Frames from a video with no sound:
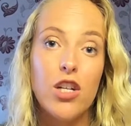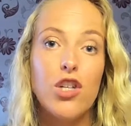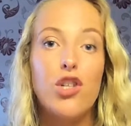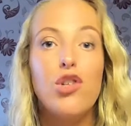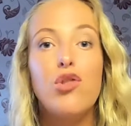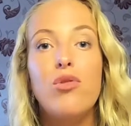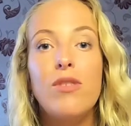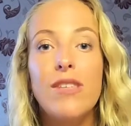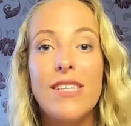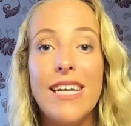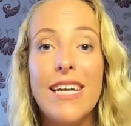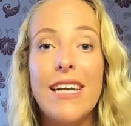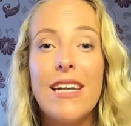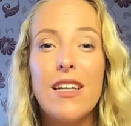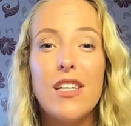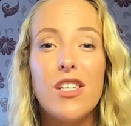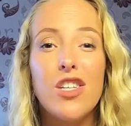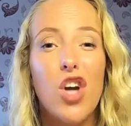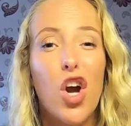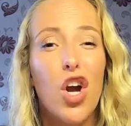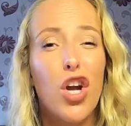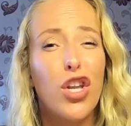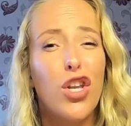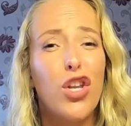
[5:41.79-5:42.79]
New
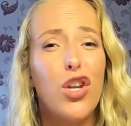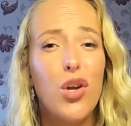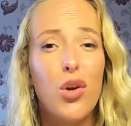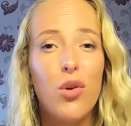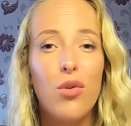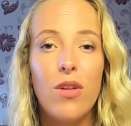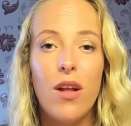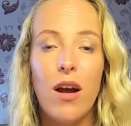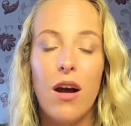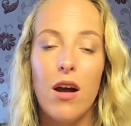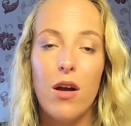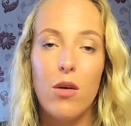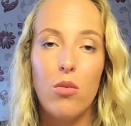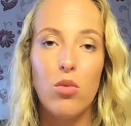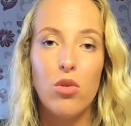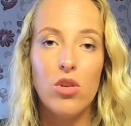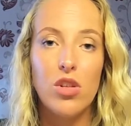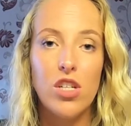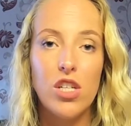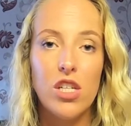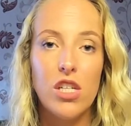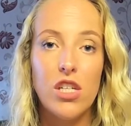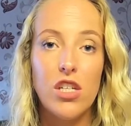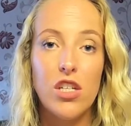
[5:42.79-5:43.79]
Zealand, I knew that I
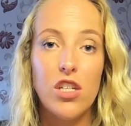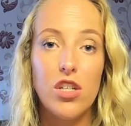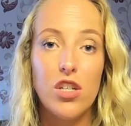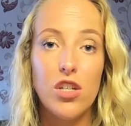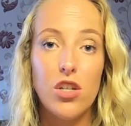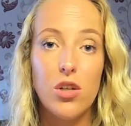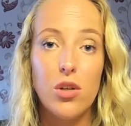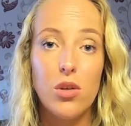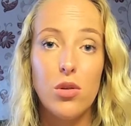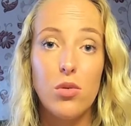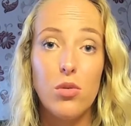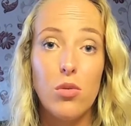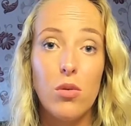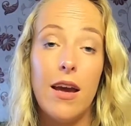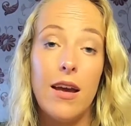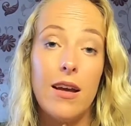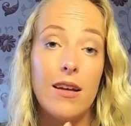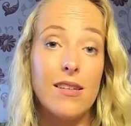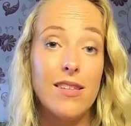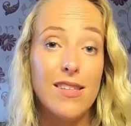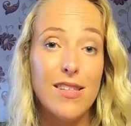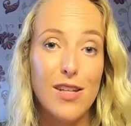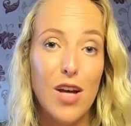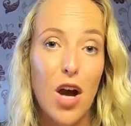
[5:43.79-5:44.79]
wanted to do a
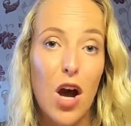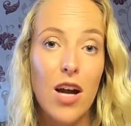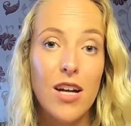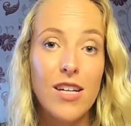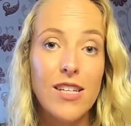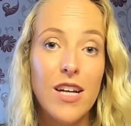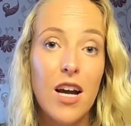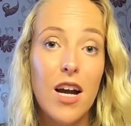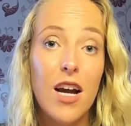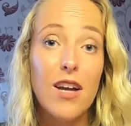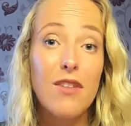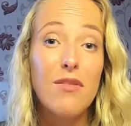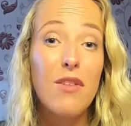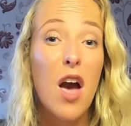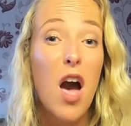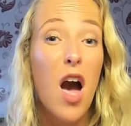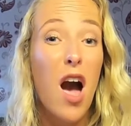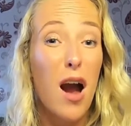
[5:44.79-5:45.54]
skydive.